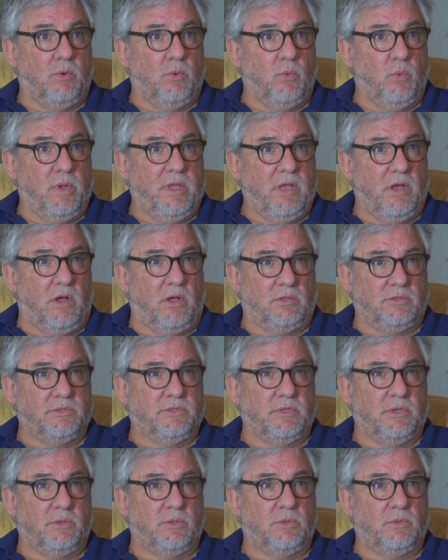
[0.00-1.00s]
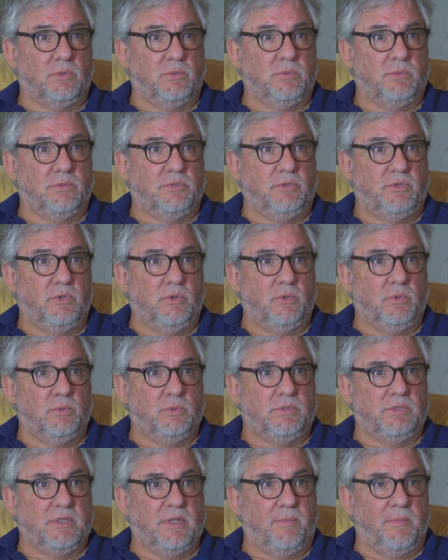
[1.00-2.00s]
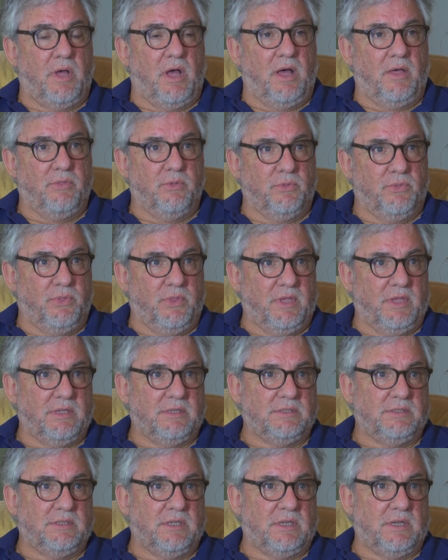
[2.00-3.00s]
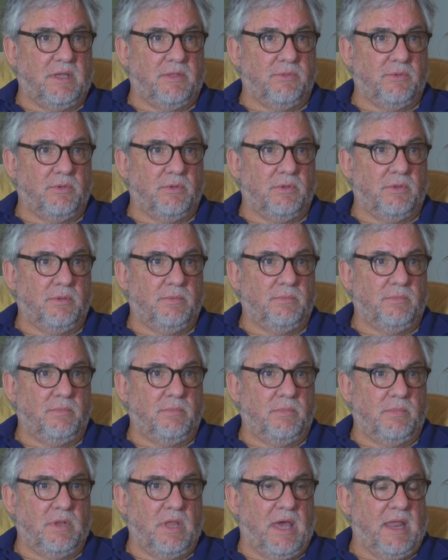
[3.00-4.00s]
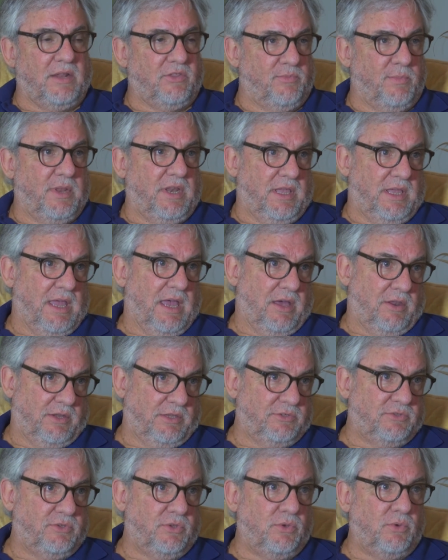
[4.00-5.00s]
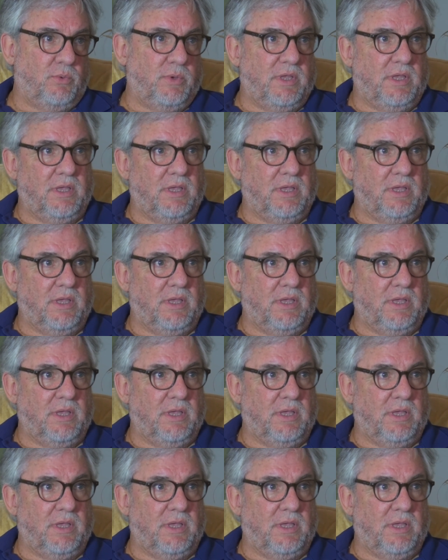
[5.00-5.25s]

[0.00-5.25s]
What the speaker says: We also do some other things that not as many counties do.